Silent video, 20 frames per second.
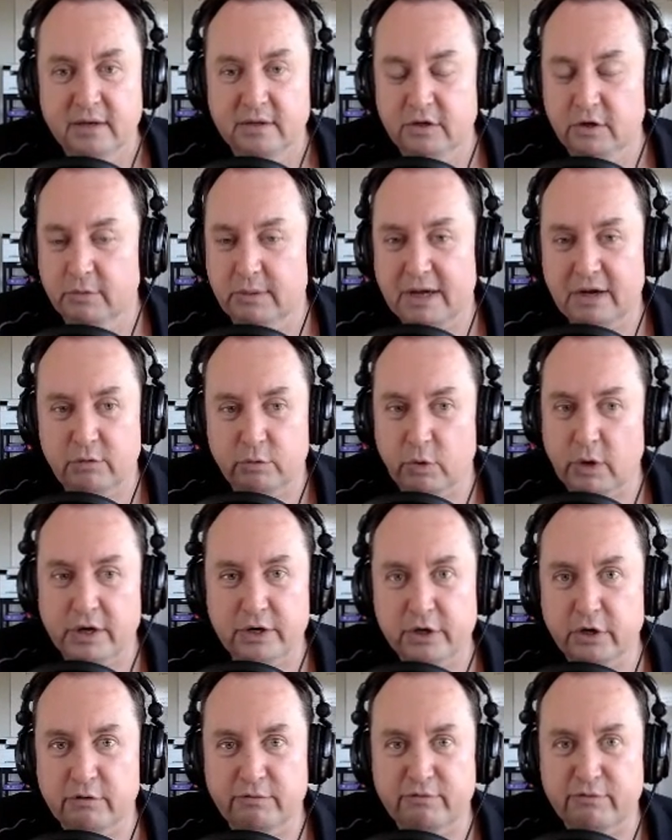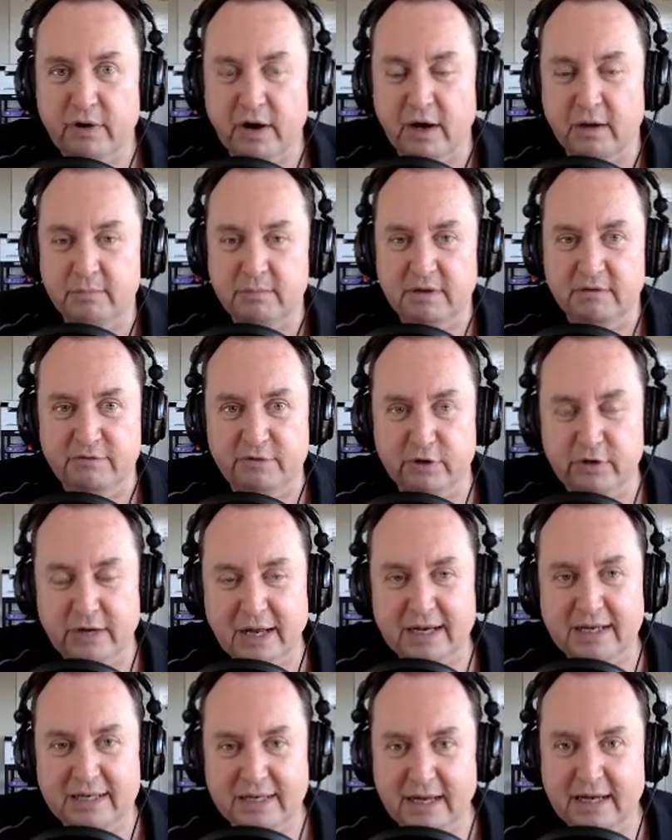no matter where you're from, if you're
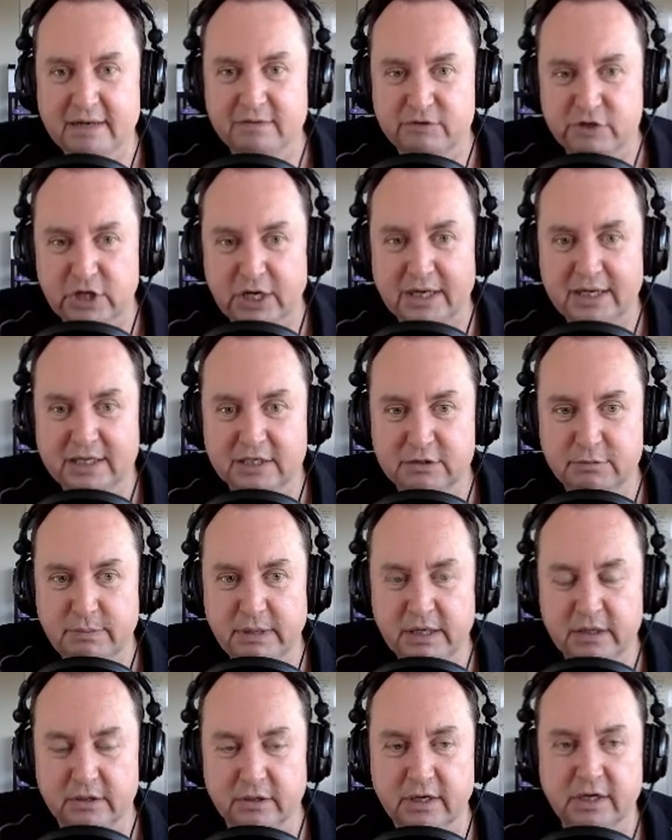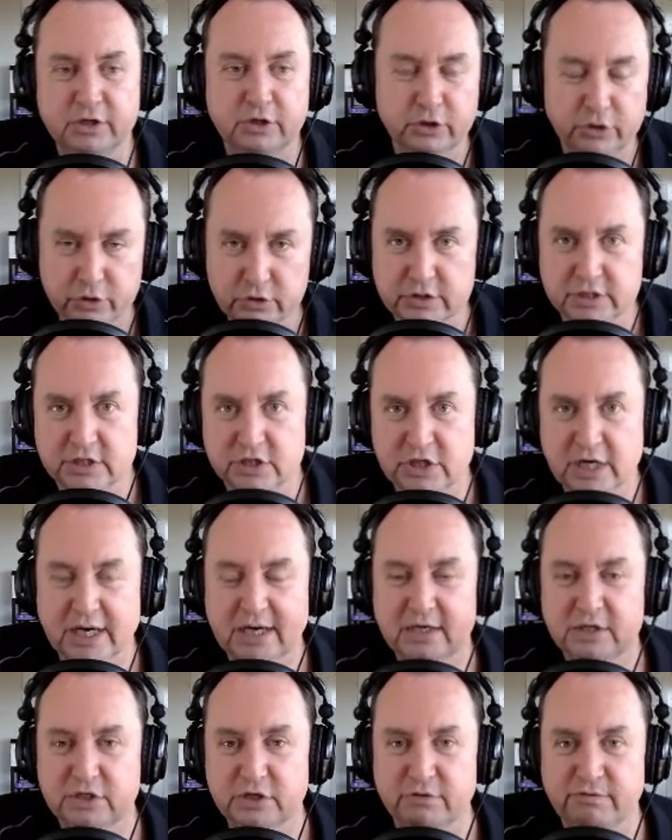not a native Chinese speaker and you're using
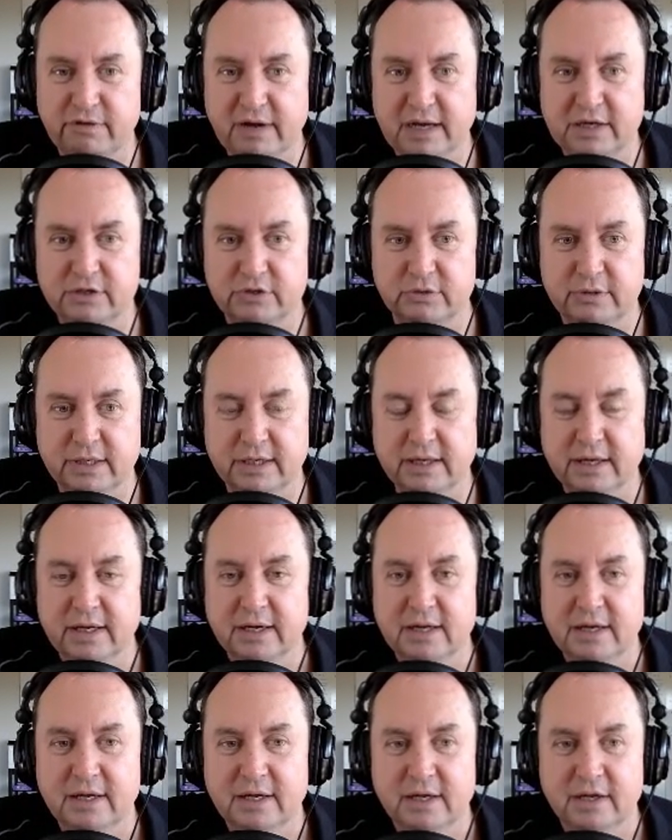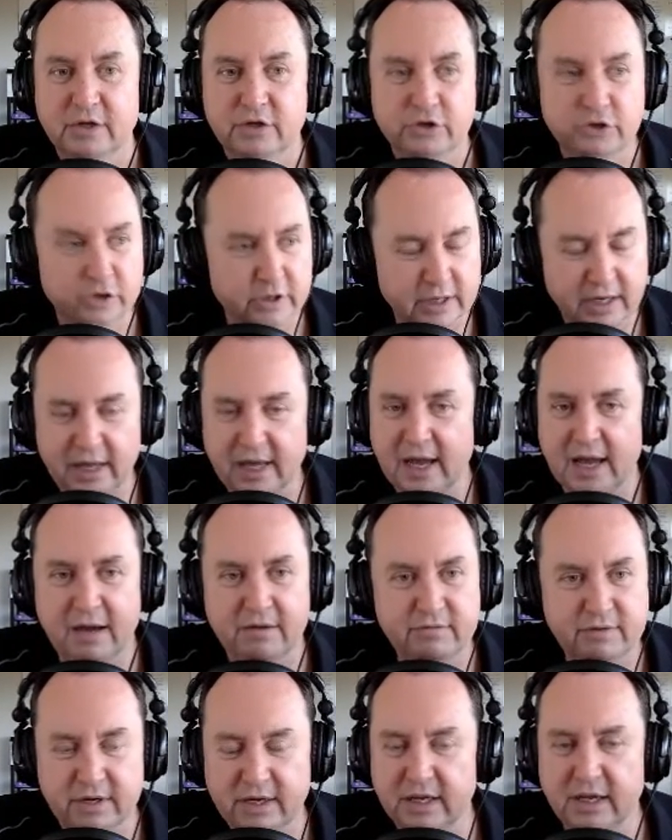China as your factory, you're going to
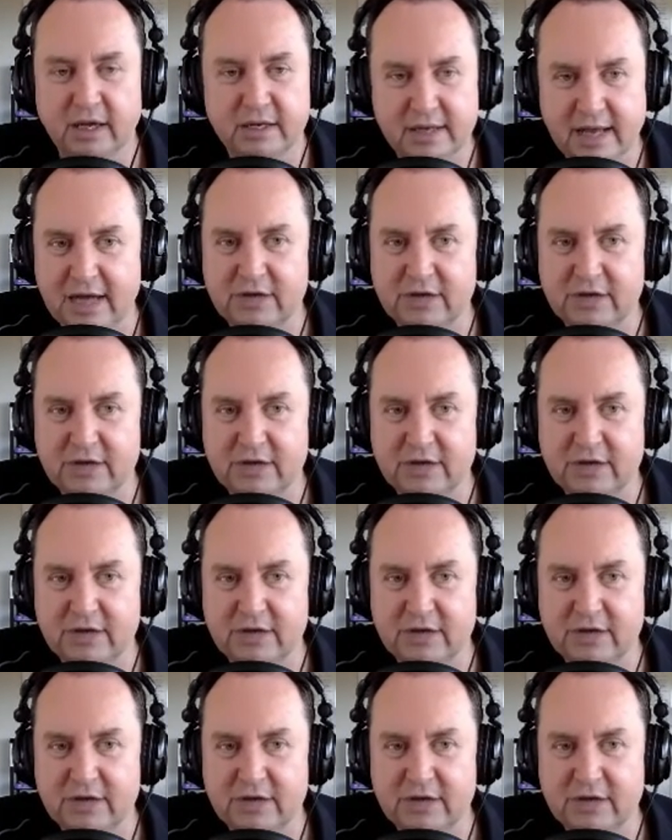have an, a